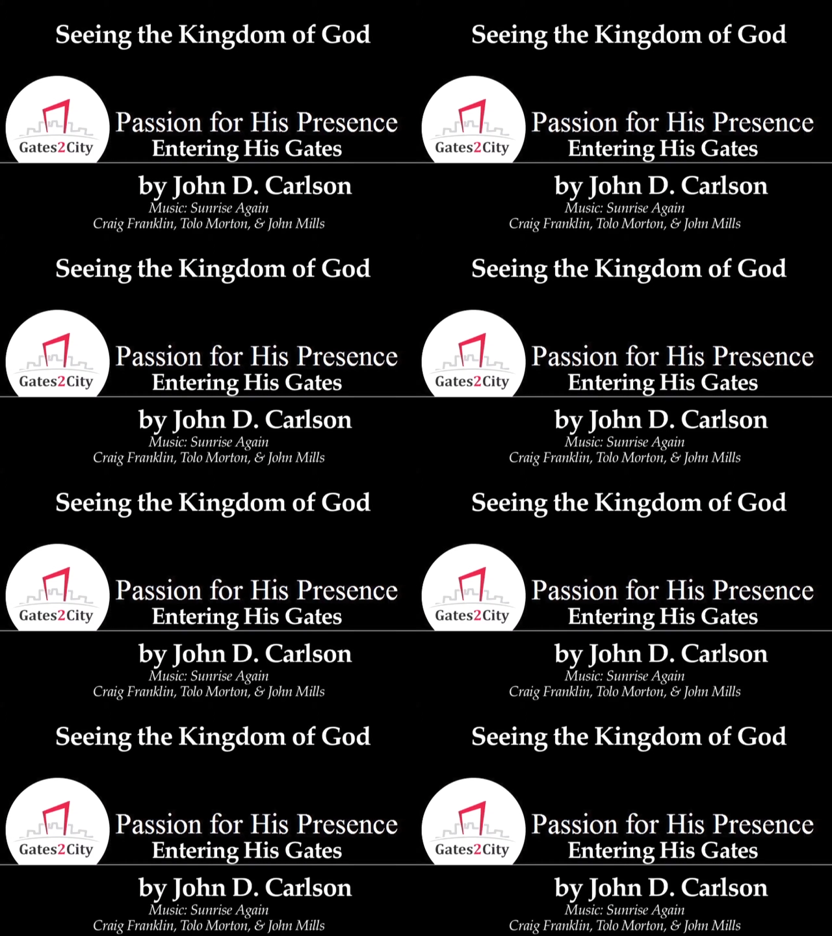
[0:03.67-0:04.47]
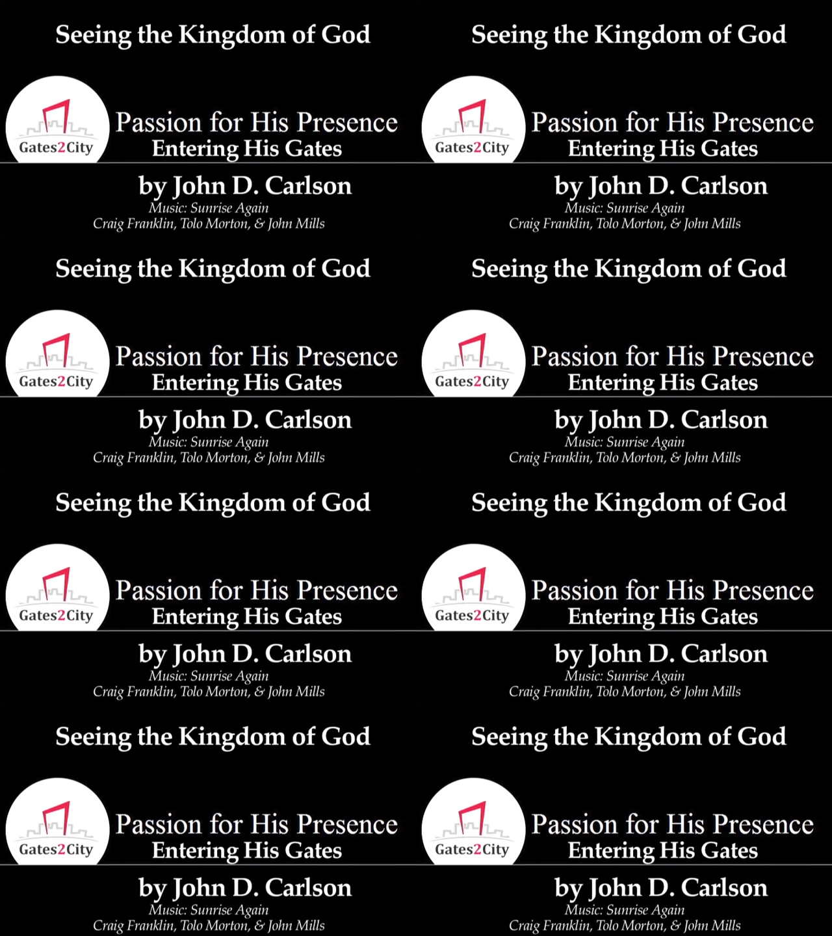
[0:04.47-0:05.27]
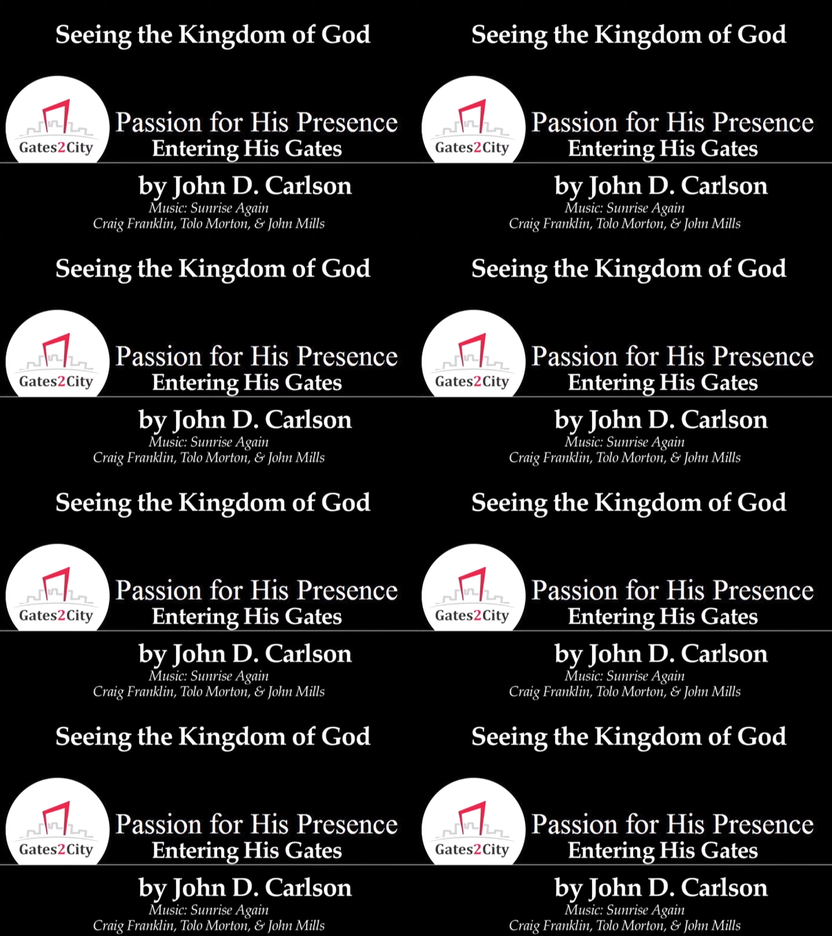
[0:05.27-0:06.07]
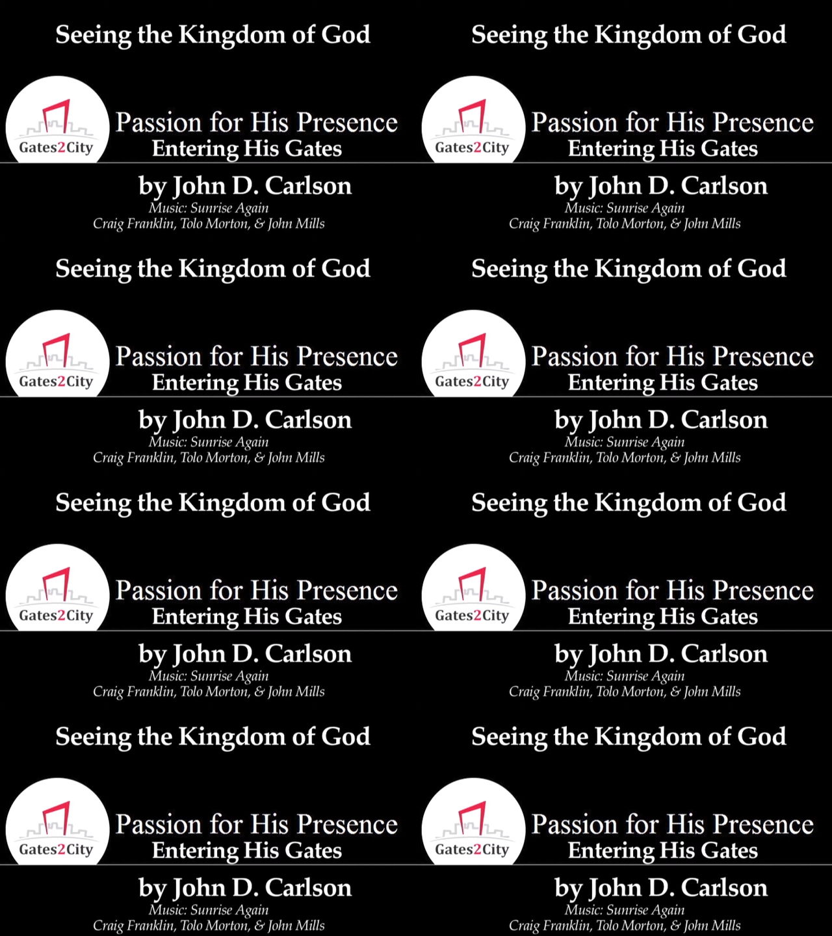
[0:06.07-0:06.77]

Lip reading: No face is visible, so there are no lips to read.